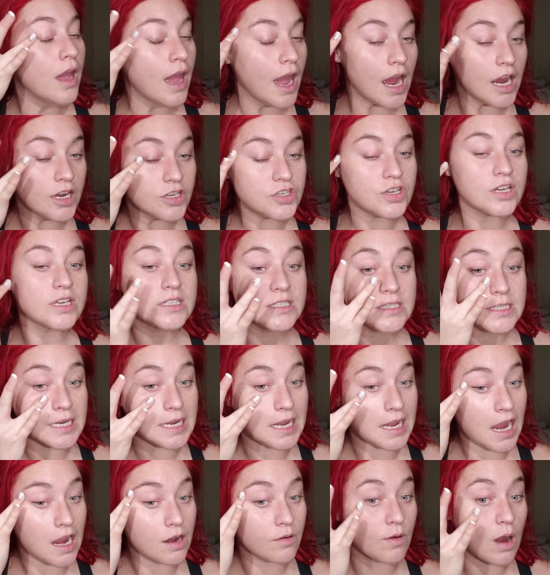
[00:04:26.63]
As you can
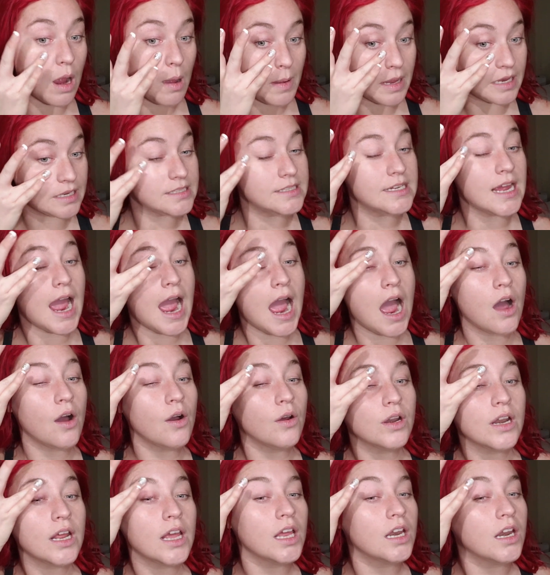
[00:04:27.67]
see, I rub it
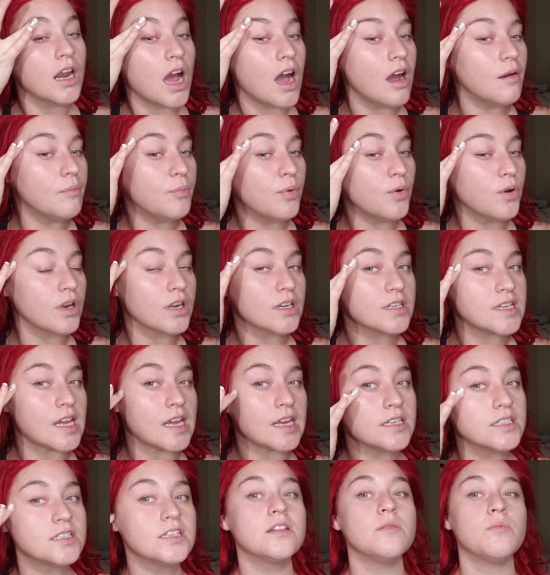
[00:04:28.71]
down and upwards
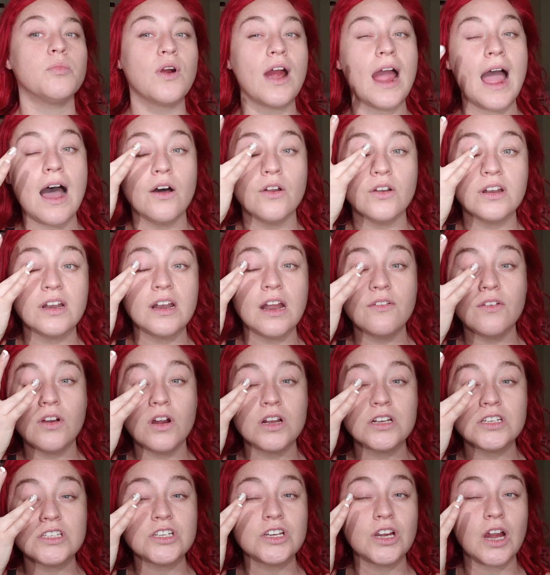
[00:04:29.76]
into the brow, never
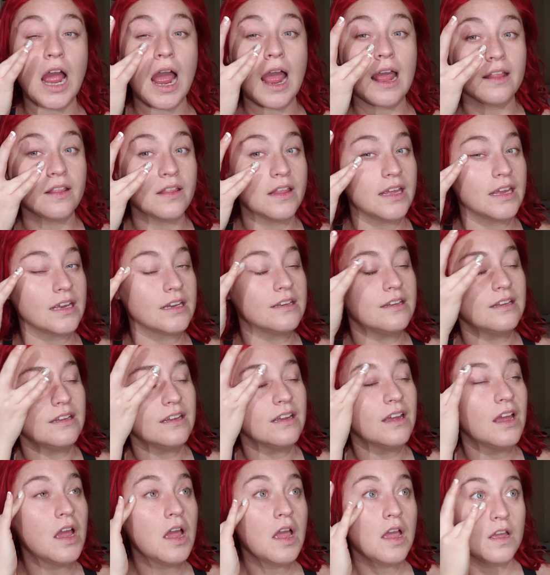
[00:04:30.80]
onto your eyelid.
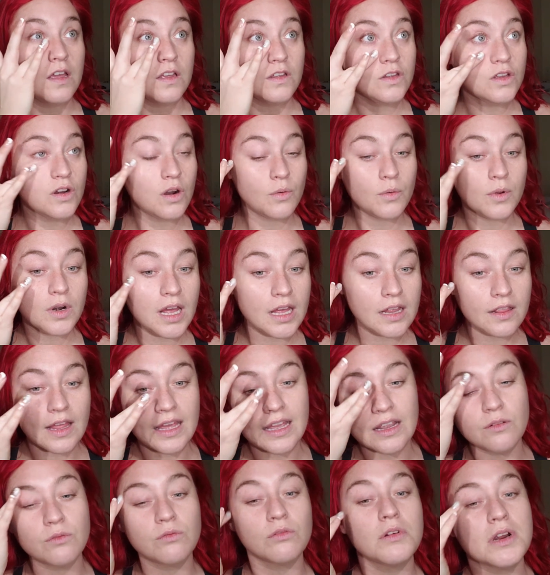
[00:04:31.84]
You don't want to
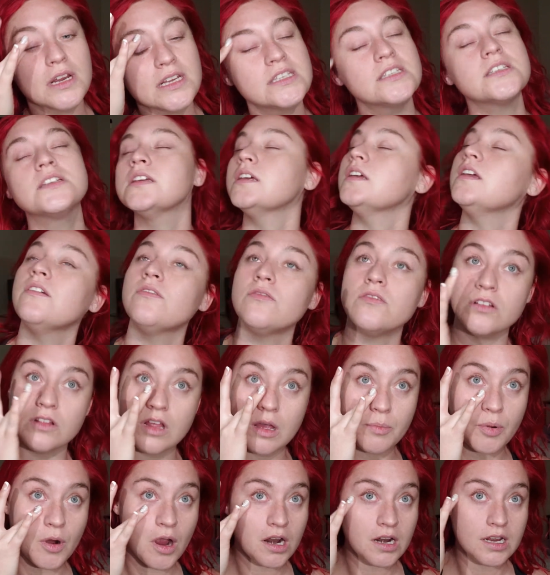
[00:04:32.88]
like risk, even though
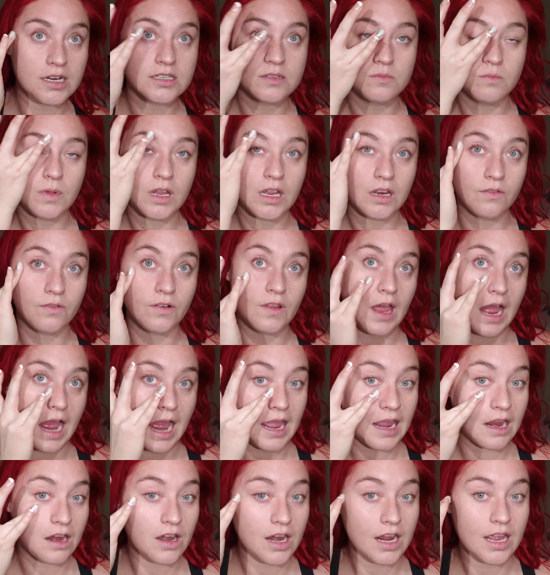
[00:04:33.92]
that product's made for the
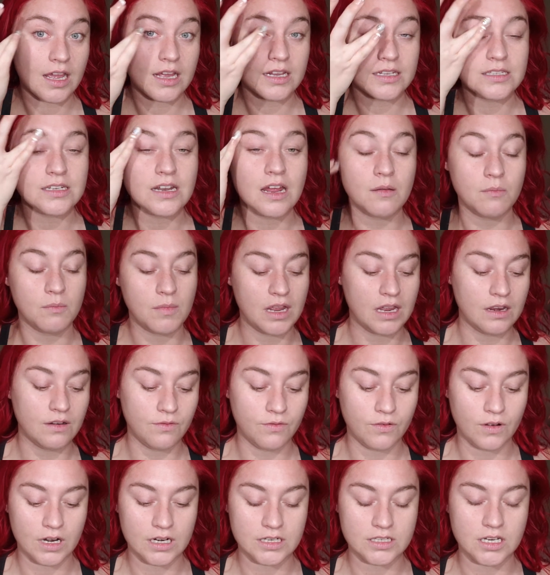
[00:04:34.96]
eye area, it's not made
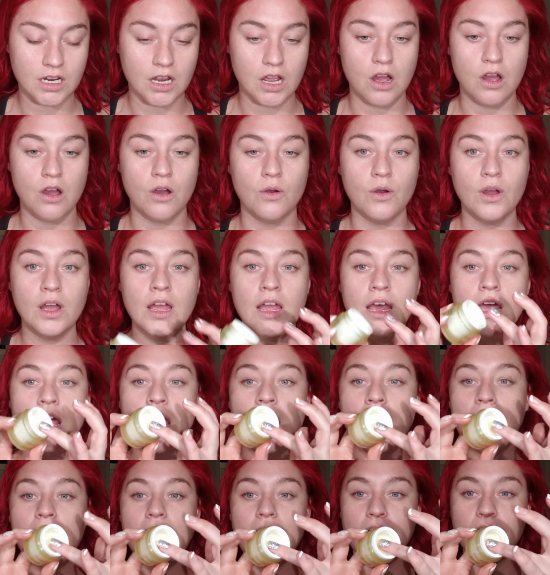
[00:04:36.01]
for it to go
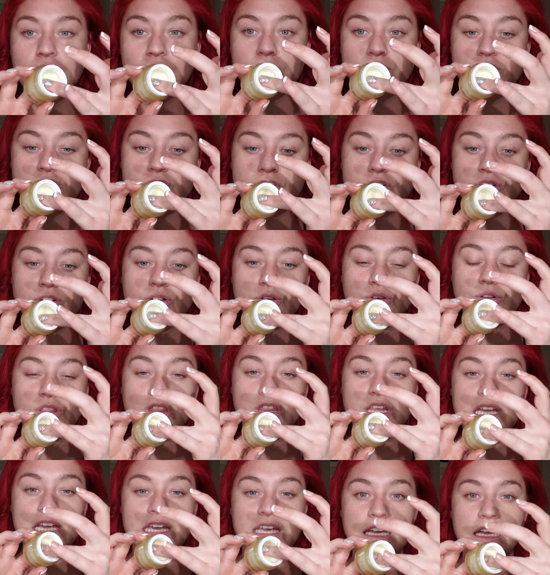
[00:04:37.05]
into
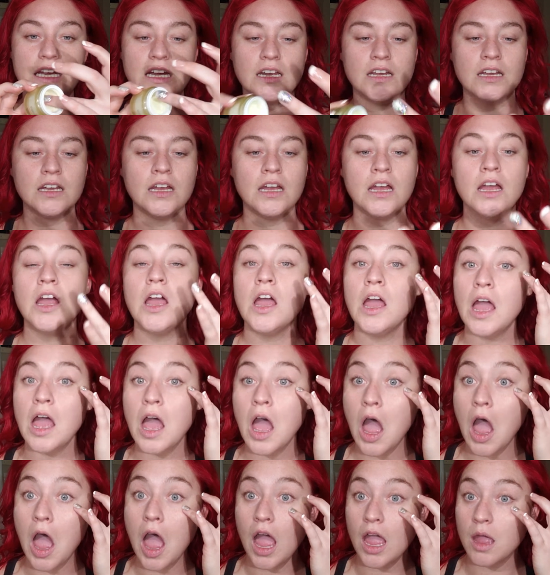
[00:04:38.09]
the
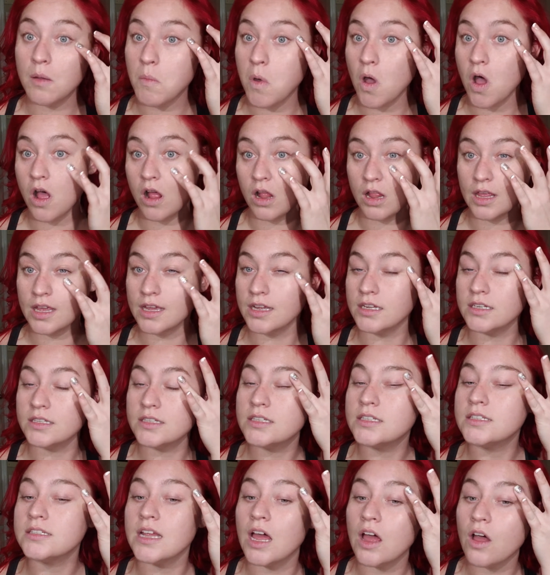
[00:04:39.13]
eyeball
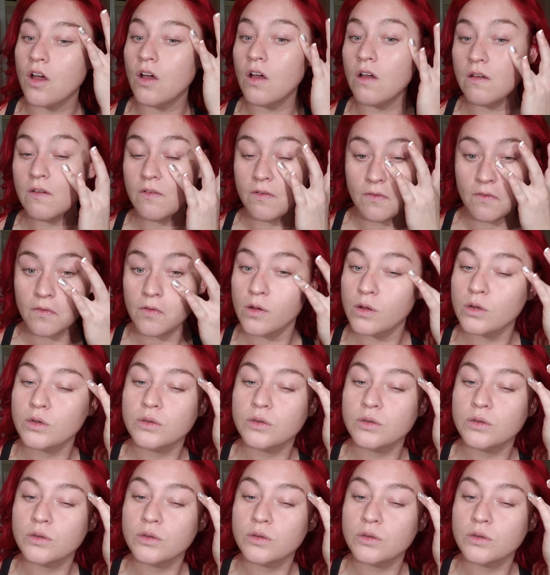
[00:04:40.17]
itself.